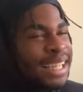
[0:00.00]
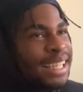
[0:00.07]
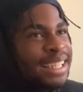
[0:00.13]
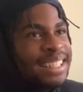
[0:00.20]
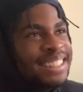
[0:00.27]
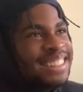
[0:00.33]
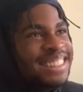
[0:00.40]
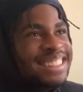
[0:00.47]

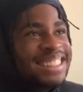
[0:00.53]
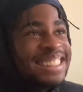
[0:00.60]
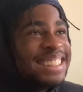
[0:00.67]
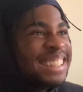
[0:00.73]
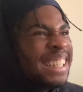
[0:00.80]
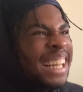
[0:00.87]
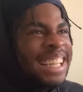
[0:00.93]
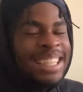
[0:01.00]
He
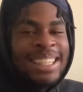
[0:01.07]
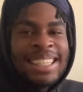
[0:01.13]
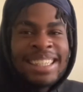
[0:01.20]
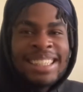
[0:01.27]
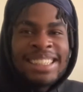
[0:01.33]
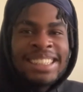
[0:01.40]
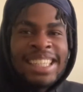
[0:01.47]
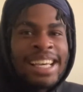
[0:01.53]
just, like, look at
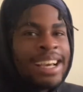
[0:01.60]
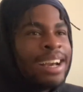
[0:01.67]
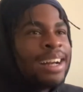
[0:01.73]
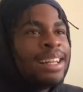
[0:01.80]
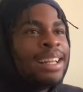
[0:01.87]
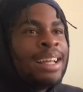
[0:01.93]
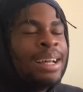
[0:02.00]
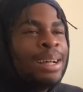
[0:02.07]
this nigga
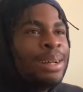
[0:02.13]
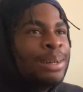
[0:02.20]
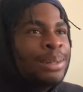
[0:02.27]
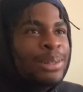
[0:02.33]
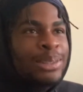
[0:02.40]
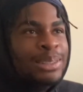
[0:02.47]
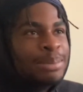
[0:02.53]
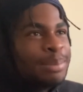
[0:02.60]

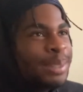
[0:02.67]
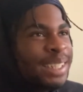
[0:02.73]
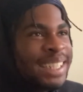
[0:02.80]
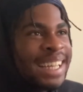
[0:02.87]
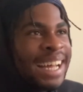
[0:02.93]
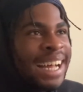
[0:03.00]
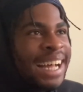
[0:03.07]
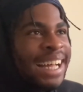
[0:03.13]
clothes, bro.
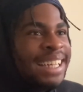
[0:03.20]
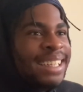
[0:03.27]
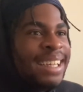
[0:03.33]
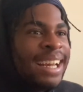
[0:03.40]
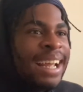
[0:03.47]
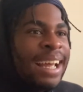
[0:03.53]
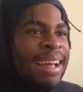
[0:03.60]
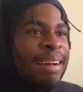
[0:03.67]
God
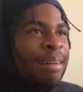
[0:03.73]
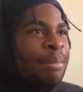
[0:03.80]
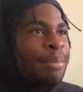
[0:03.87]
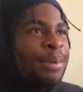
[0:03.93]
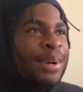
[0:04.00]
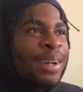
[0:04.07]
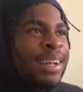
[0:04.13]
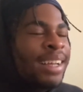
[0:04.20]
damn,
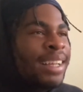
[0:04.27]
bro.